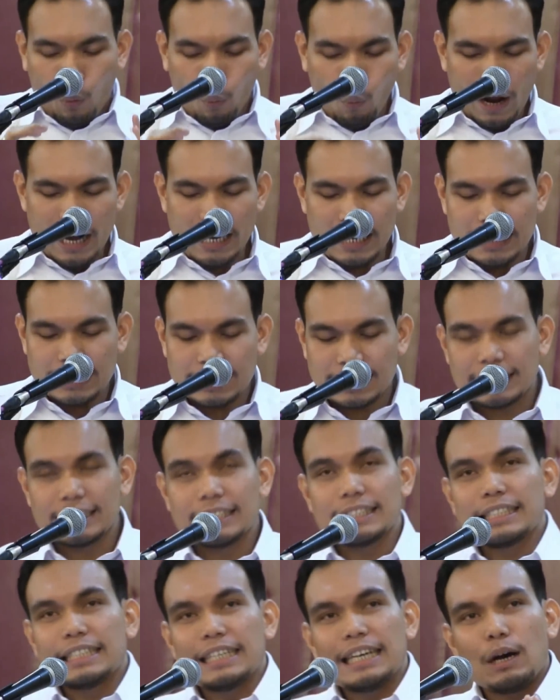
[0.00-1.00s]
what
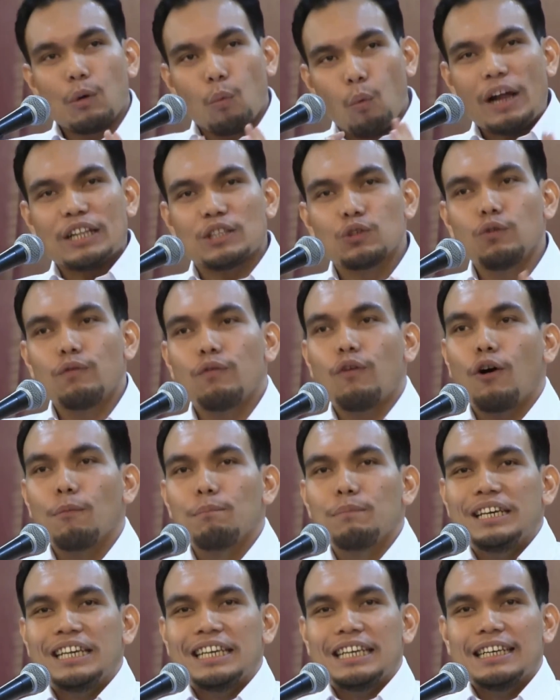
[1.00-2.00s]
is
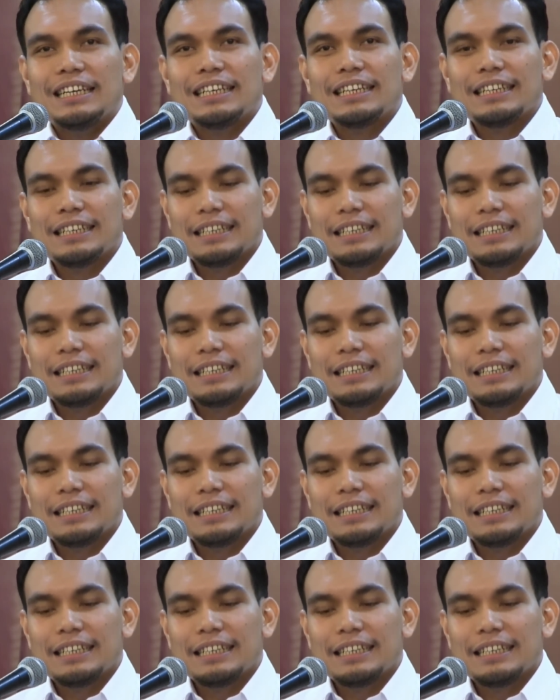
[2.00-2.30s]
124B?